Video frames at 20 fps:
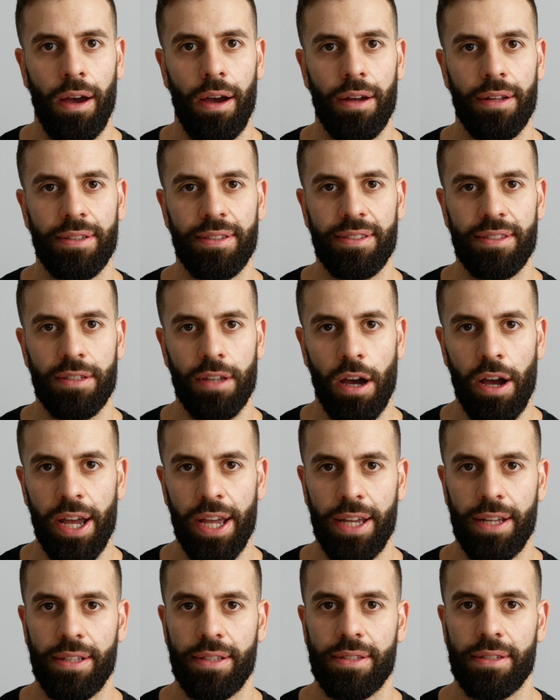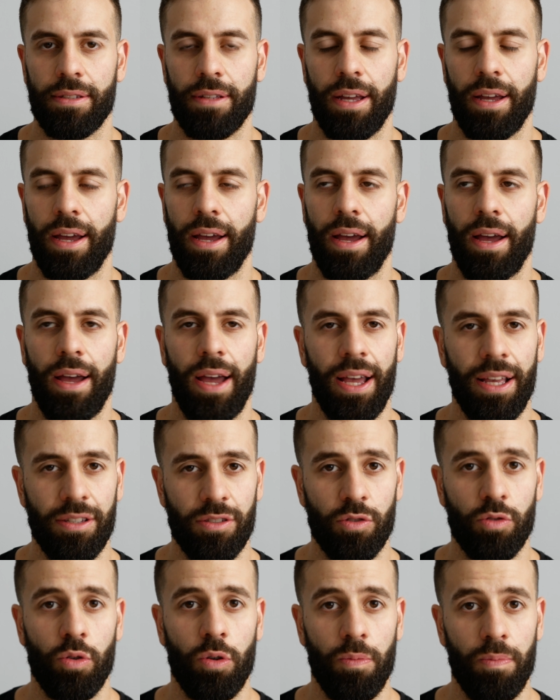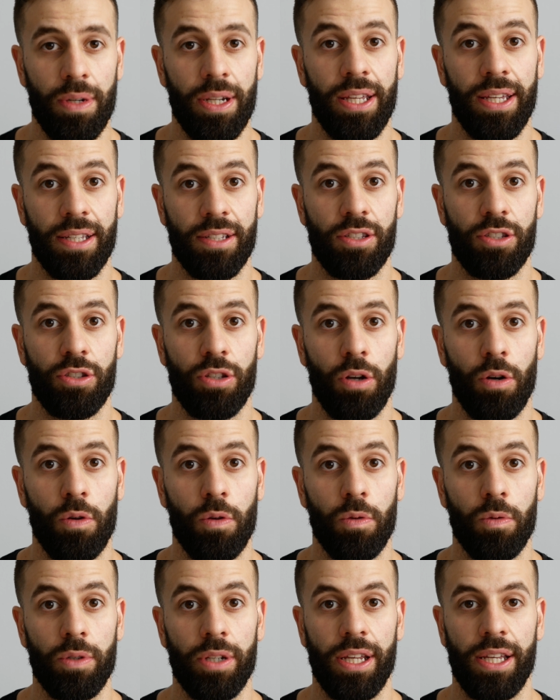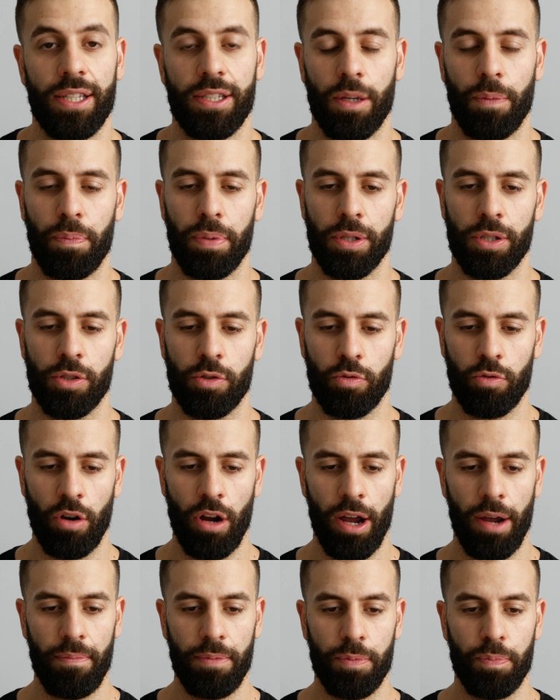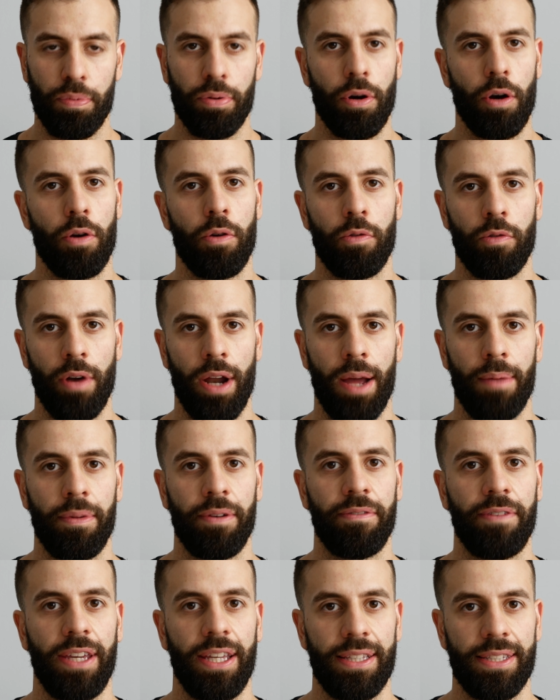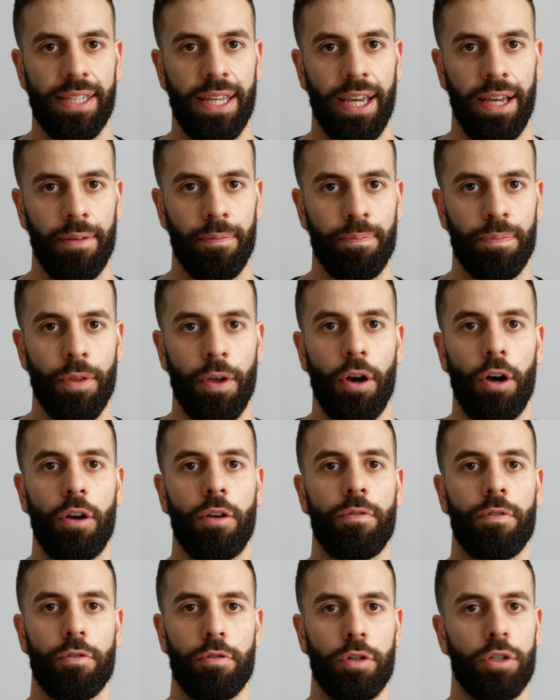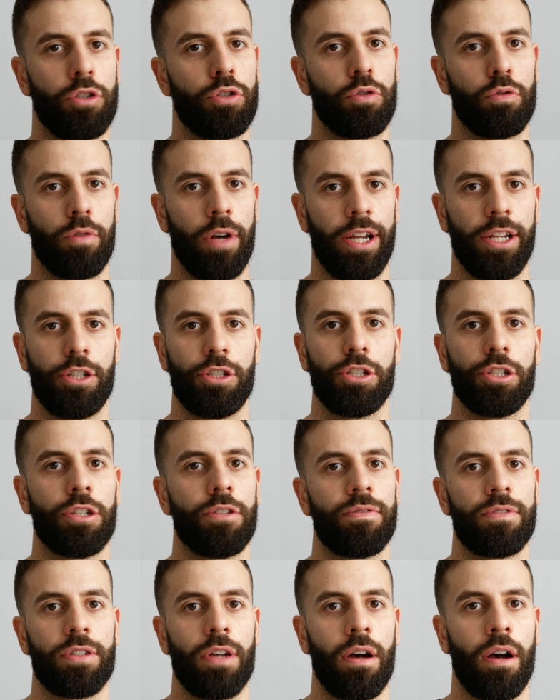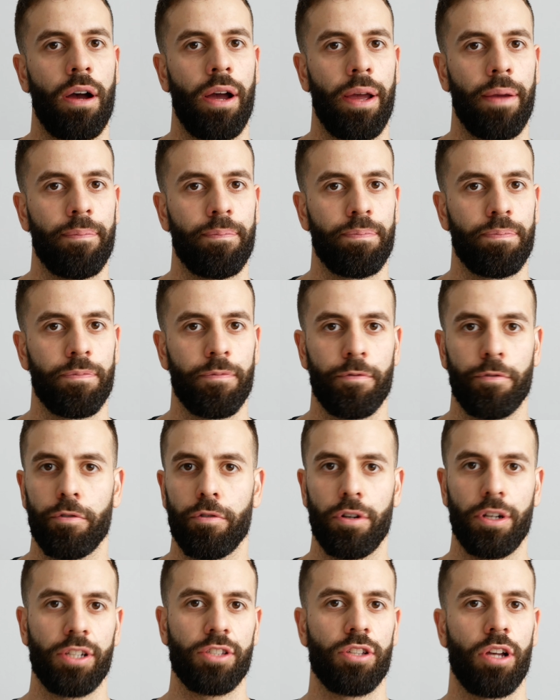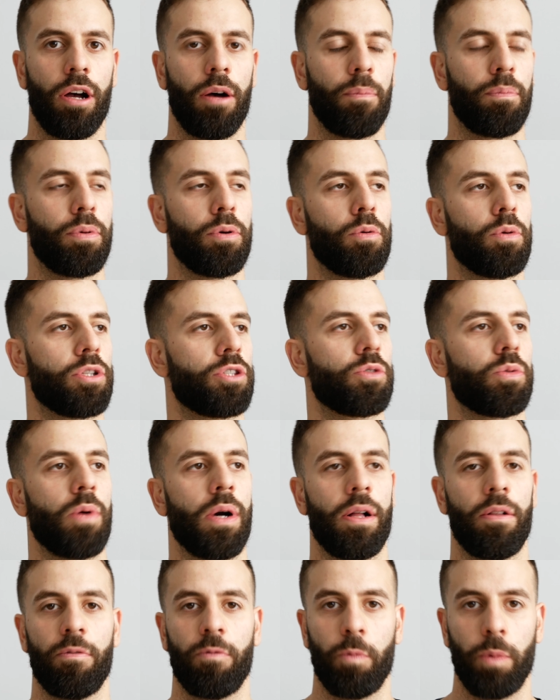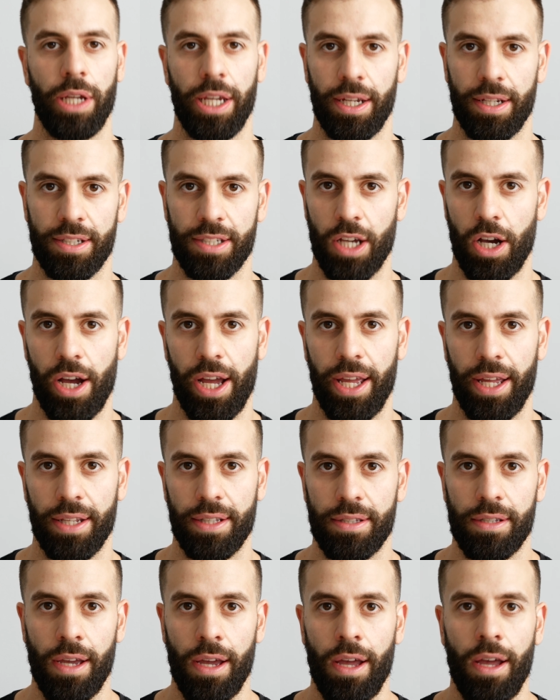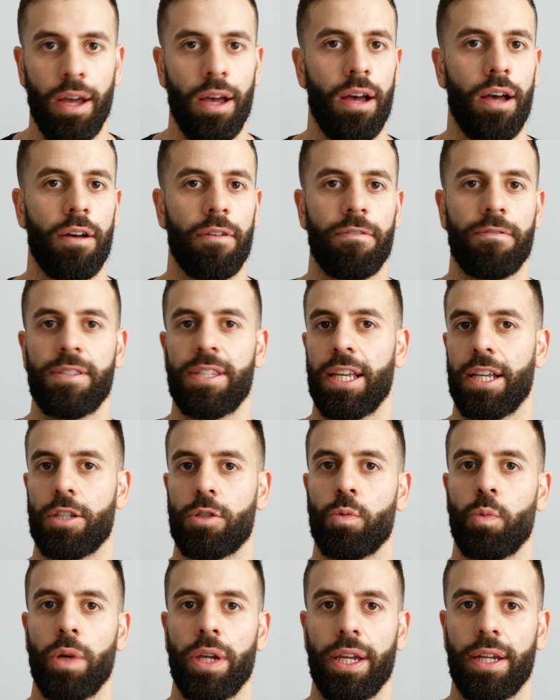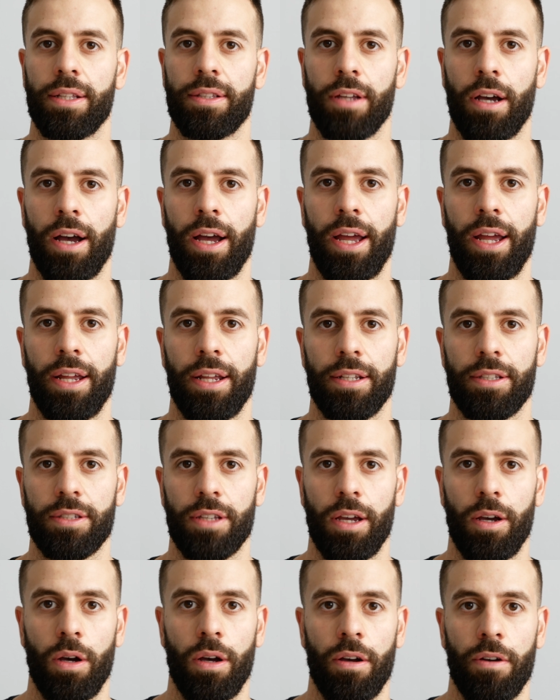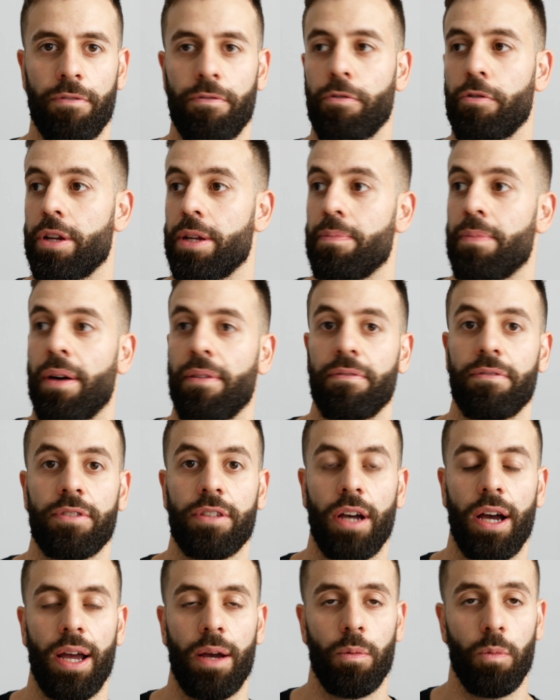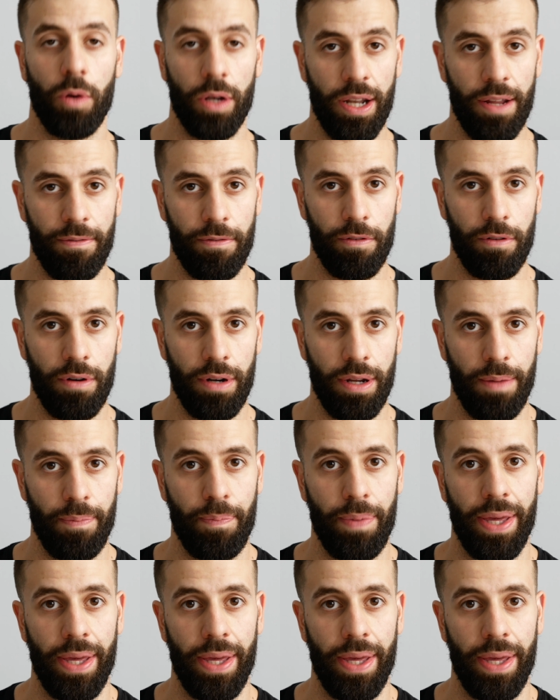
A diet, as normally is sold, is a prescribed program of eating over a duration of time. For example, a 12 week diet, a six week diet, a three month diet, whatever it